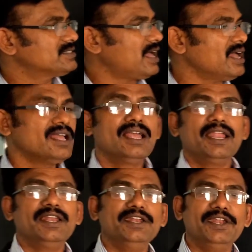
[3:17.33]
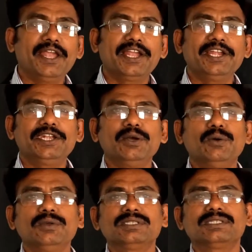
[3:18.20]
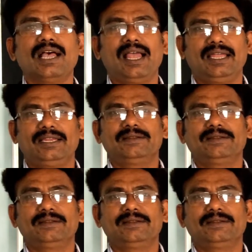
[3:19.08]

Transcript: the negative sign.